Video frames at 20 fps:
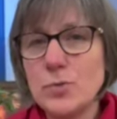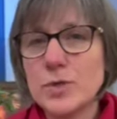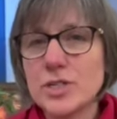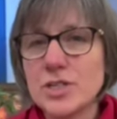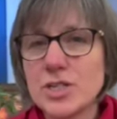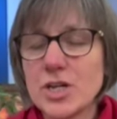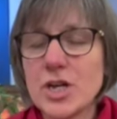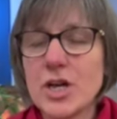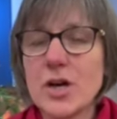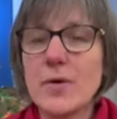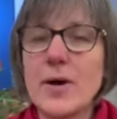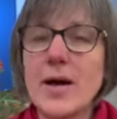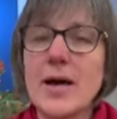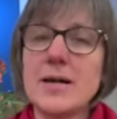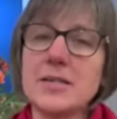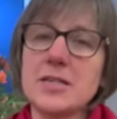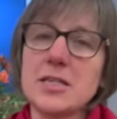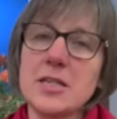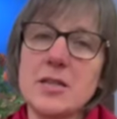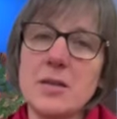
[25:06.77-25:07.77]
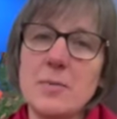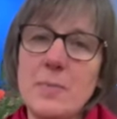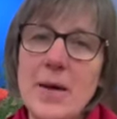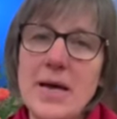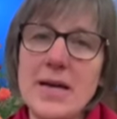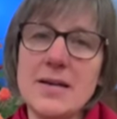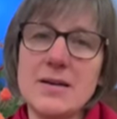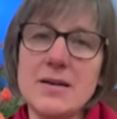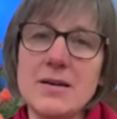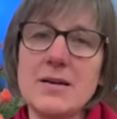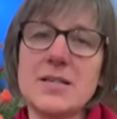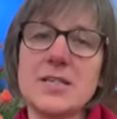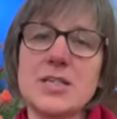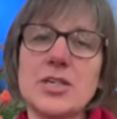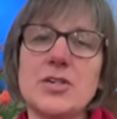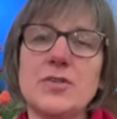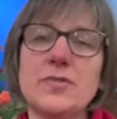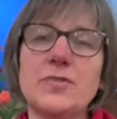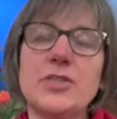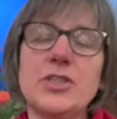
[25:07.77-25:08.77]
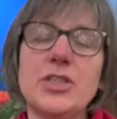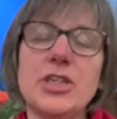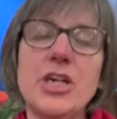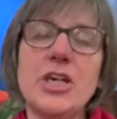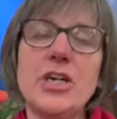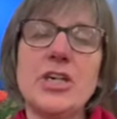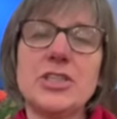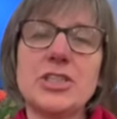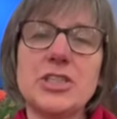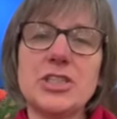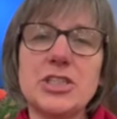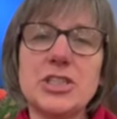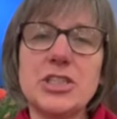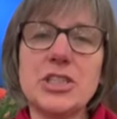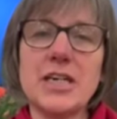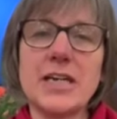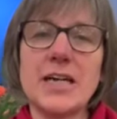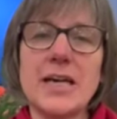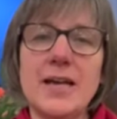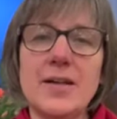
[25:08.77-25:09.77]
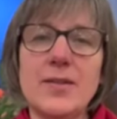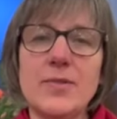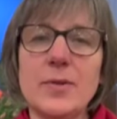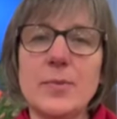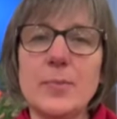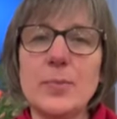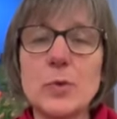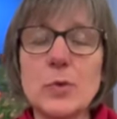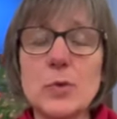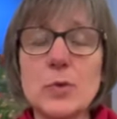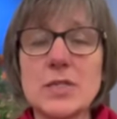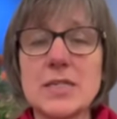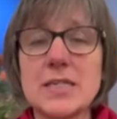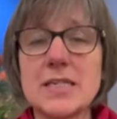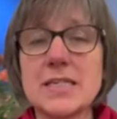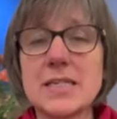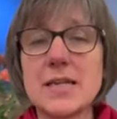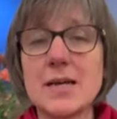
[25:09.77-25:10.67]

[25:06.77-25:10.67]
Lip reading: were to go out into the back garden of church and check out the borders,